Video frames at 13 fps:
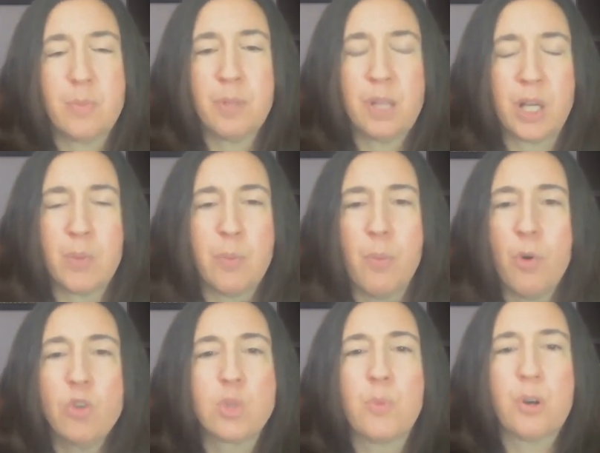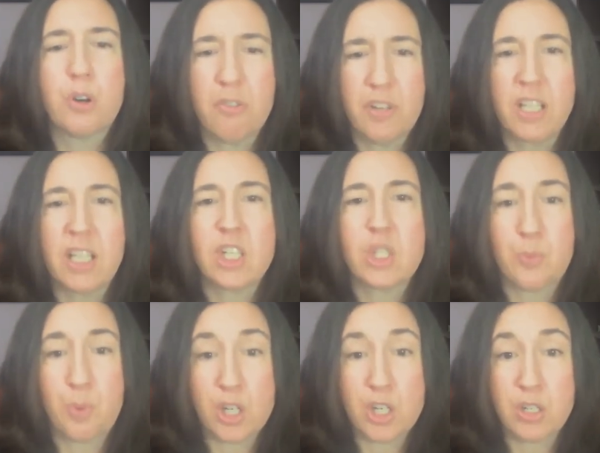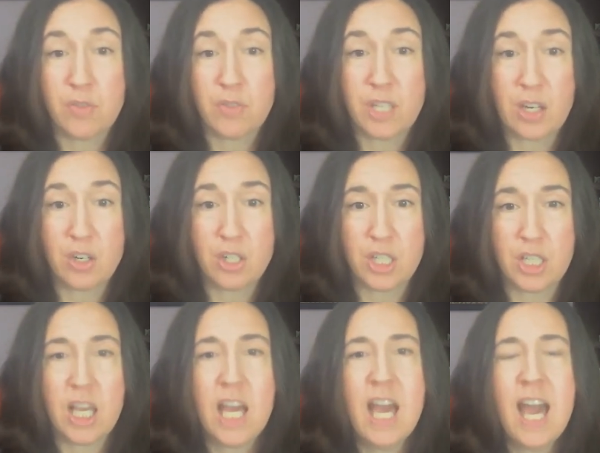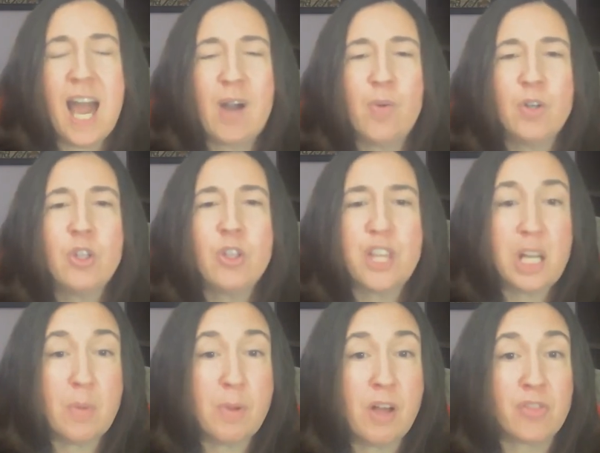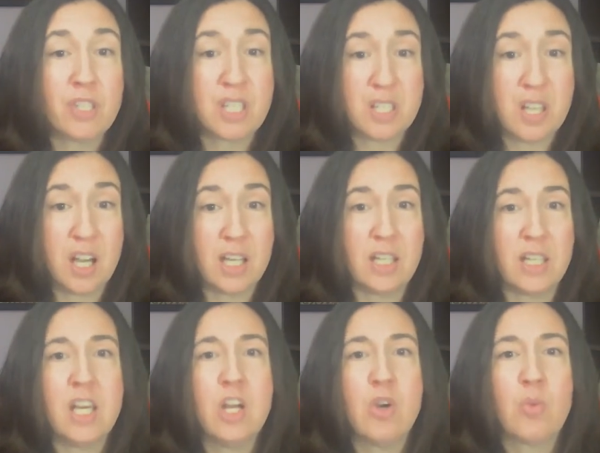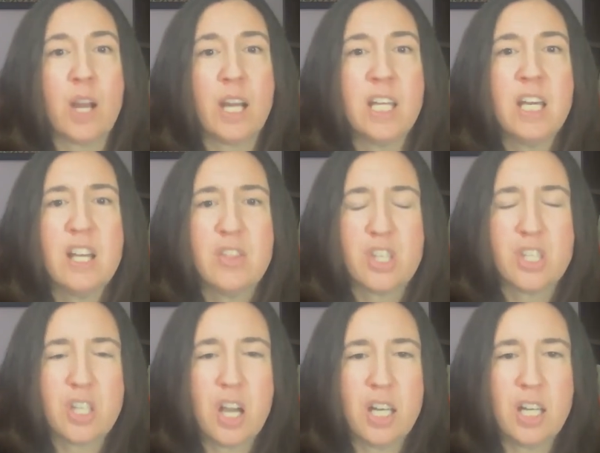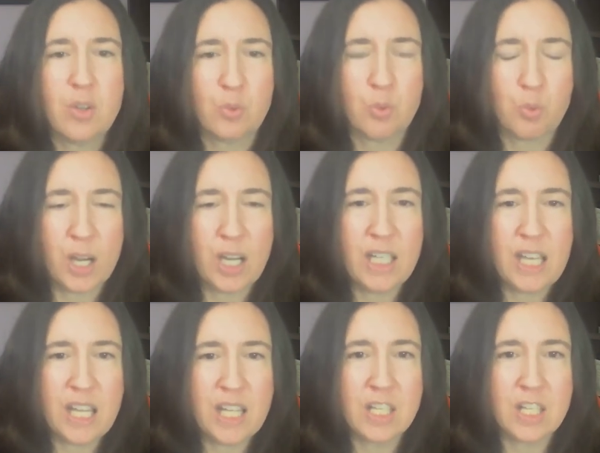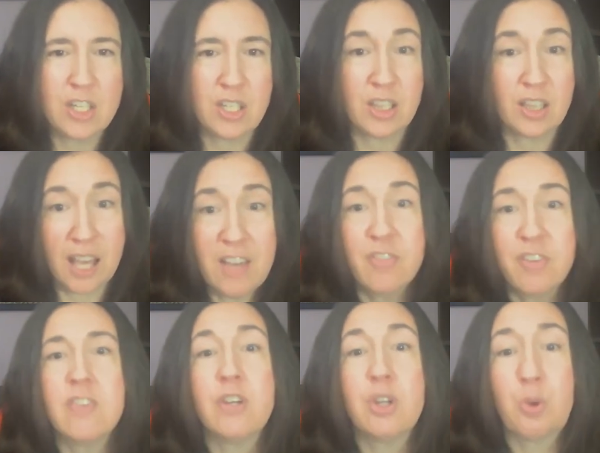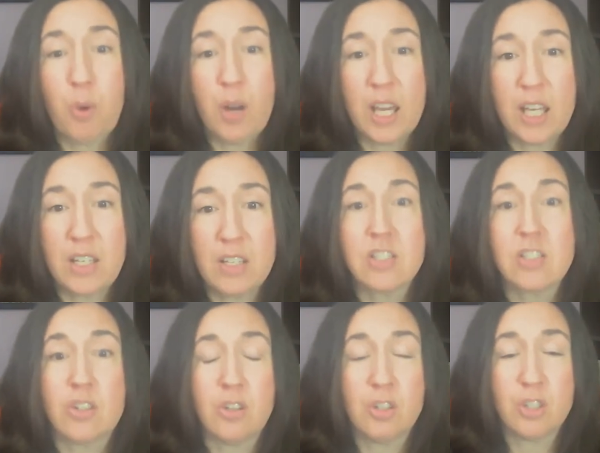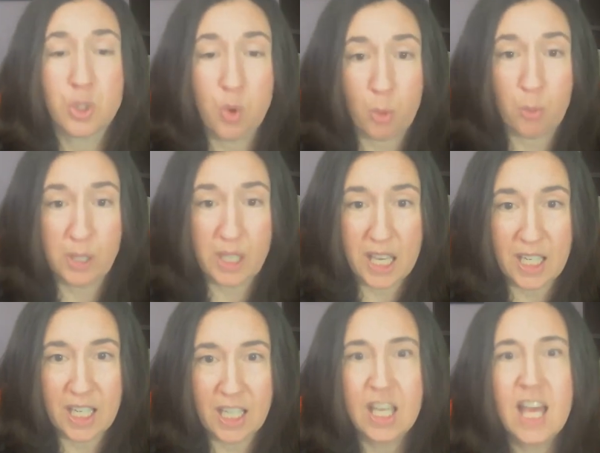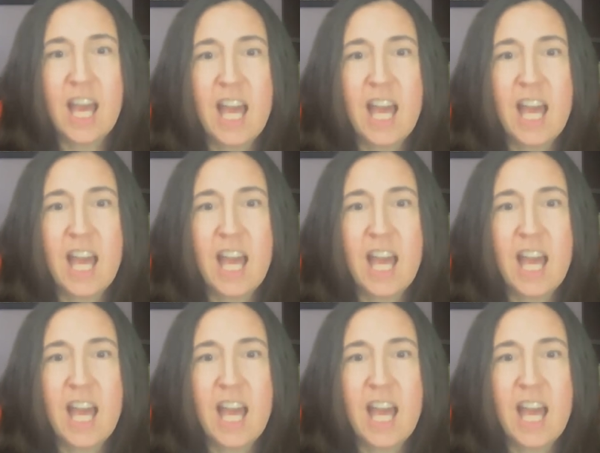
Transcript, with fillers: like most perfect expression of the energy. And when you think about the sun, right, the sun radiates its life giving rays to our planet.